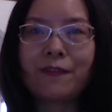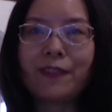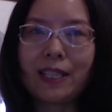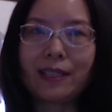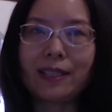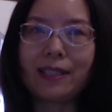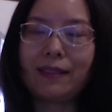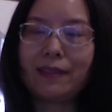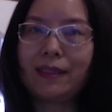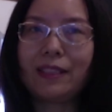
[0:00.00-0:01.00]
First,
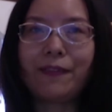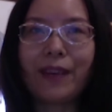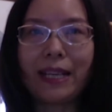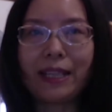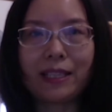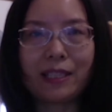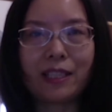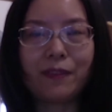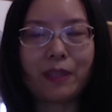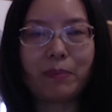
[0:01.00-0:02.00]
the findings
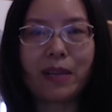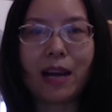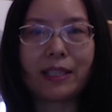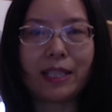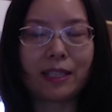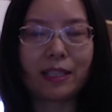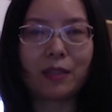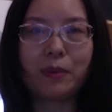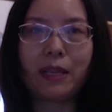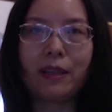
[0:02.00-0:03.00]
of the project
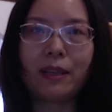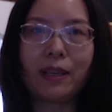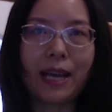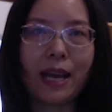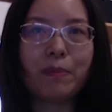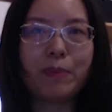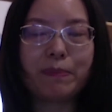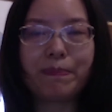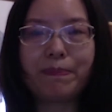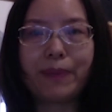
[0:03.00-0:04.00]
will help
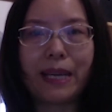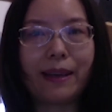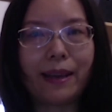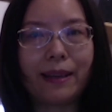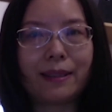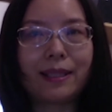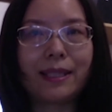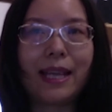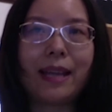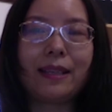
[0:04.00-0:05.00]
better
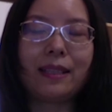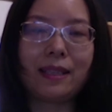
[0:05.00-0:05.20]
understand